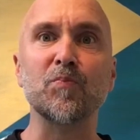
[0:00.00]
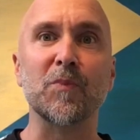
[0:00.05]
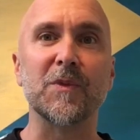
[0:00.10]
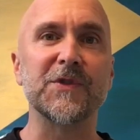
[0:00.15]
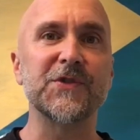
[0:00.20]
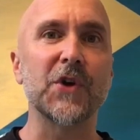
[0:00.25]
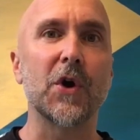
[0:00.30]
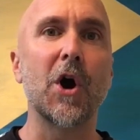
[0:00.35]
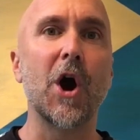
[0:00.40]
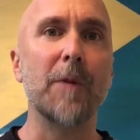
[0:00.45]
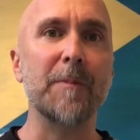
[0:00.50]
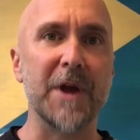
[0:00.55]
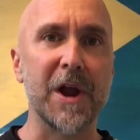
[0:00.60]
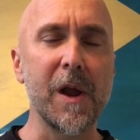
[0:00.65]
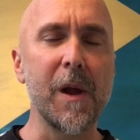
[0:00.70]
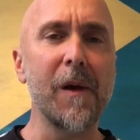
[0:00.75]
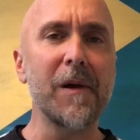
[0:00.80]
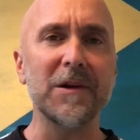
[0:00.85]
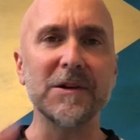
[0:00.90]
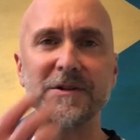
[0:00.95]
so
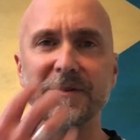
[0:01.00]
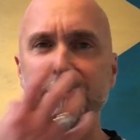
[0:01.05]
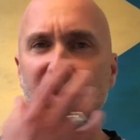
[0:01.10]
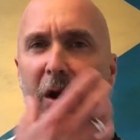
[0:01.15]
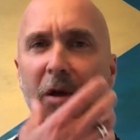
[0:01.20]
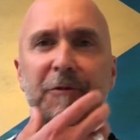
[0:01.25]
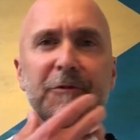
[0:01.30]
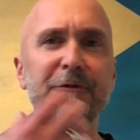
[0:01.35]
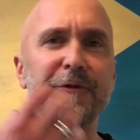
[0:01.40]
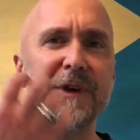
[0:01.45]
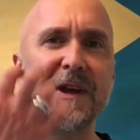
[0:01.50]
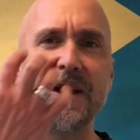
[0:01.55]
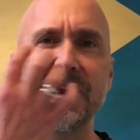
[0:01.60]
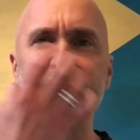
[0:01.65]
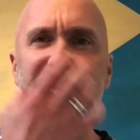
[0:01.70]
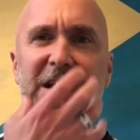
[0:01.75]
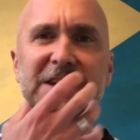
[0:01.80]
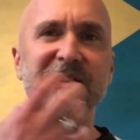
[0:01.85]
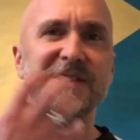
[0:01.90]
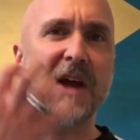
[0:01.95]
humming and feeling
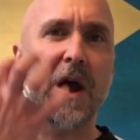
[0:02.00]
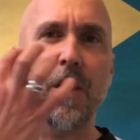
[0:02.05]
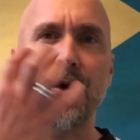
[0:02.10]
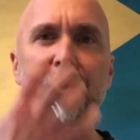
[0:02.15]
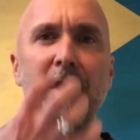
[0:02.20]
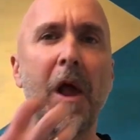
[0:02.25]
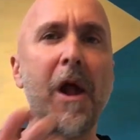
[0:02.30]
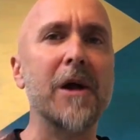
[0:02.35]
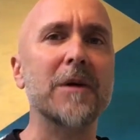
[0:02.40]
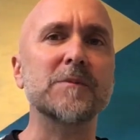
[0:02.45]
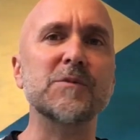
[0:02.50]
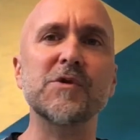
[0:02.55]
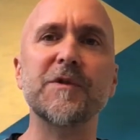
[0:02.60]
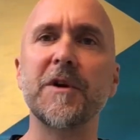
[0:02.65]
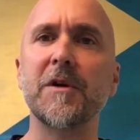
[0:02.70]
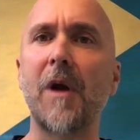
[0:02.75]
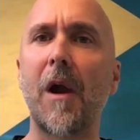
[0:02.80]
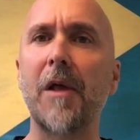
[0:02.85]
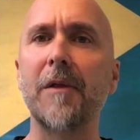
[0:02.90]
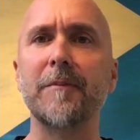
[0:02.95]
that sound
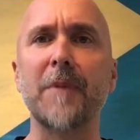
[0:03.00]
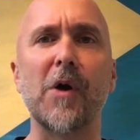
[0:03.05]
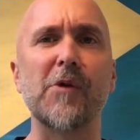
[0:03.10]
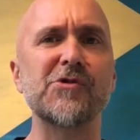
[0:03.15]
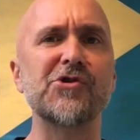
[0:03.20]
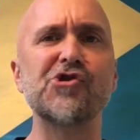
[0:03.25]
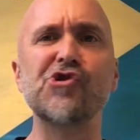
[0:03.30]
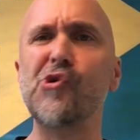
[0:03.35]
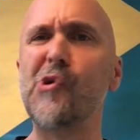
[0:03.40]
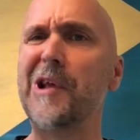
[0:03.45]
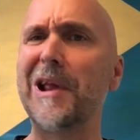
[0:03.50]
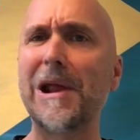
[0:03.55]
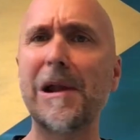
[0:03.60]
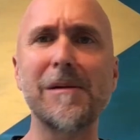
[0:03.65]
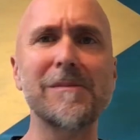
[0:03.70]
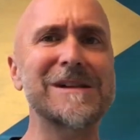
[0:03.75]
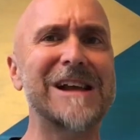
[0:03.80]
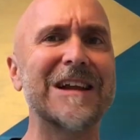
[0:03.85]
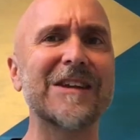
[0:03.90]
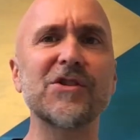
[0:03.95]
moving around the mouth, chewing
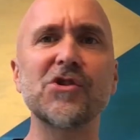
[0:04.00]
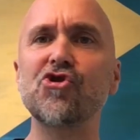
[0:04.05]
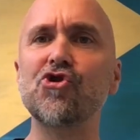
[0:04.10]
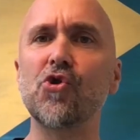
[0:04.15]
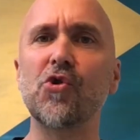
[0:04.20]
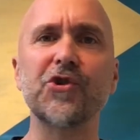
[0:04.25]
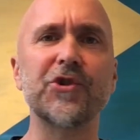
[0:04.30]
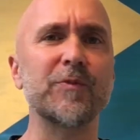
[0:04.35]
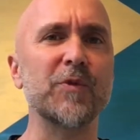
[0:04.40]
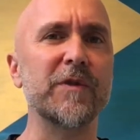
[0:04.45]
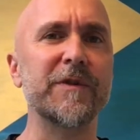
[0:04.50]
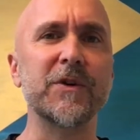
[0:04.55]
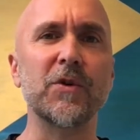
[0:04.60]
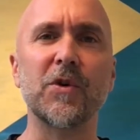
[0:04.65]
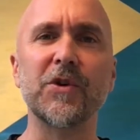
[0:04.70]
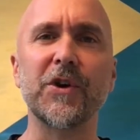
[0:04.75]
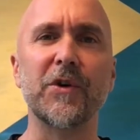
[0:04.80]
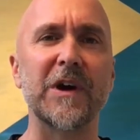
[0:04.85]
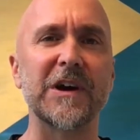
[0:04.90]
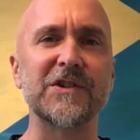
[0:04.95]
it, getting the jaw to move in
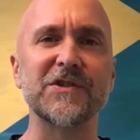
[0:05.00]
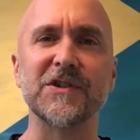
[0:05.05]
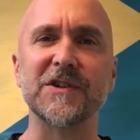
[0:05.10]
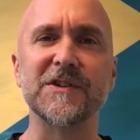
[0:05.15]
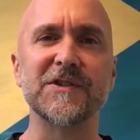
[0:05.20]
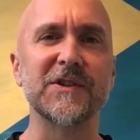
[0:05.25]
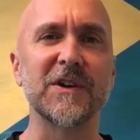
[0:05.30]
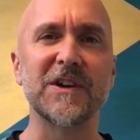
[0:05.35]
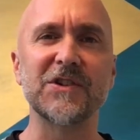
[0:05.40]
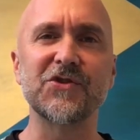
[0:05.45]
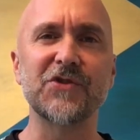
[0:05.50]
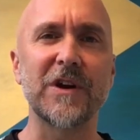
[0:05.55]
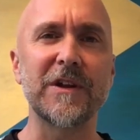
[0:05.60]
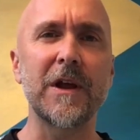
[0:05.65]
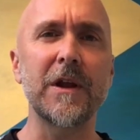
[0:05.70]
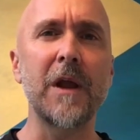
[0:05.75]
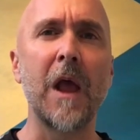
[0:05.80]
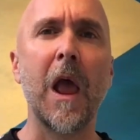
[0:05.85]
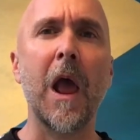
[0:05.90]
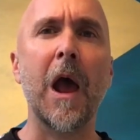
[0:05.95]
all directions. So let's try that.